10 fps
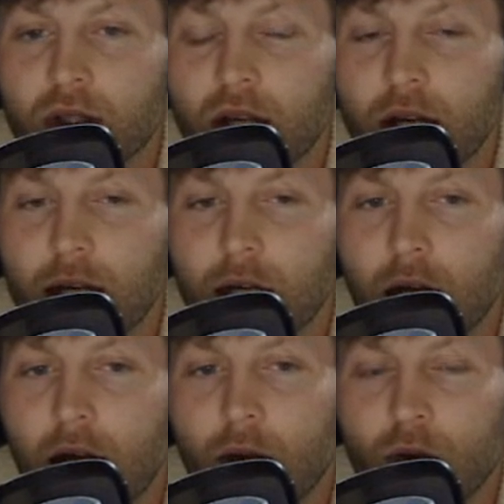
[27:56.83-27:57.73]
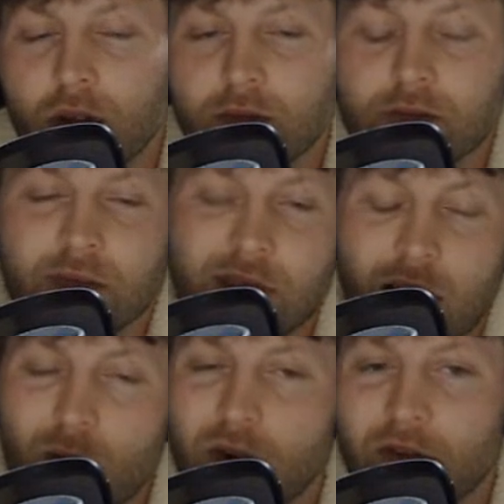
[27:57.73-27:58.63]
I wouldn't
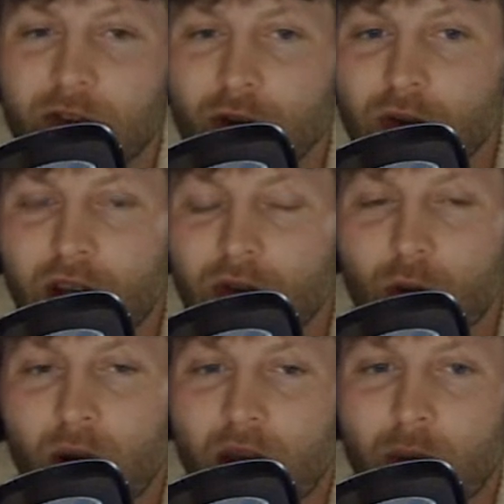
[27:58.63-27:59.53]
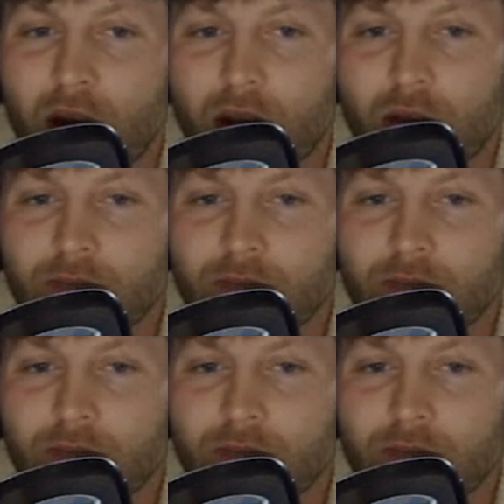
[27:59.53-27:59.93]
feel either way about it.